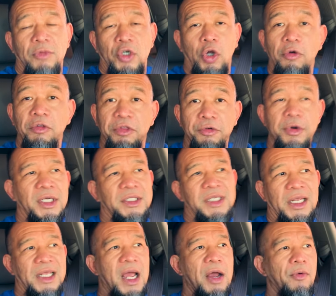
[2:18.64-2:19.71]
go through it. It's
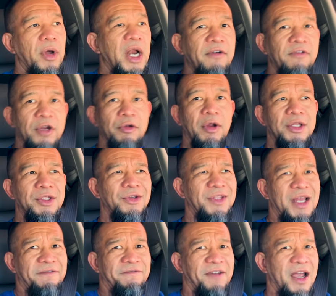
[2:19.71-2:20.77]
like, yeah, whatever. You want to do
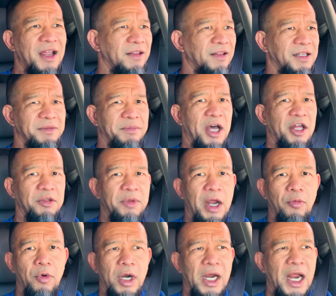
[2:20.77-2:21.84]
that? Fine. It doesn't bother me.
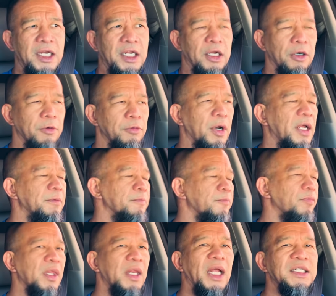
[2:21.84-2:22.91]
I'm wearing headgear, right?
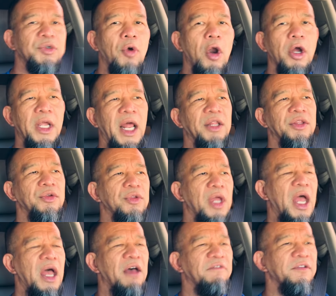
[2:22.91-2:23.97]
That's the wrong attitude to
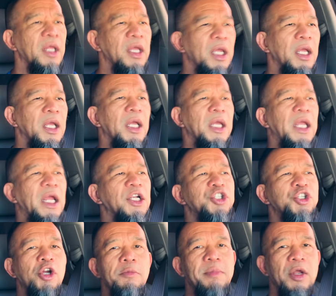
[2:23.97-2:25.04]
have. It
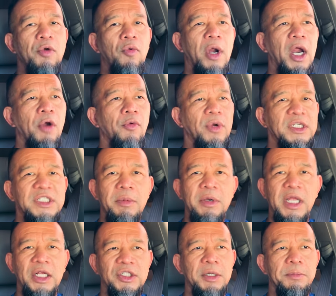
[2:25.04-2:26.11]
should be where when
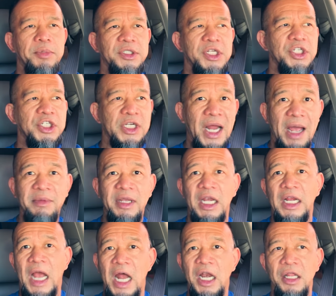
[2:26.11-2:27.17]
somebody gets to their position, I'm
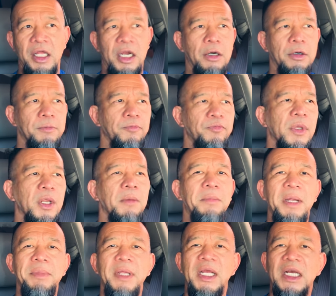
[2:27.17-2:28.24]
getting out of there.
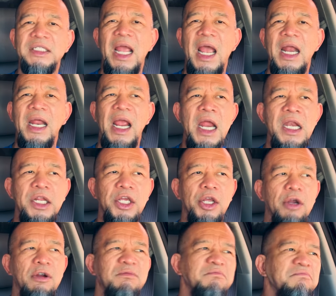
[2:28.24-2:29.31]
But because I had a
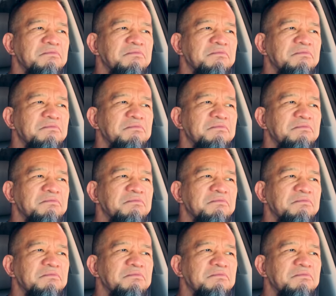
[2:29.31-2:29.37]
headgear,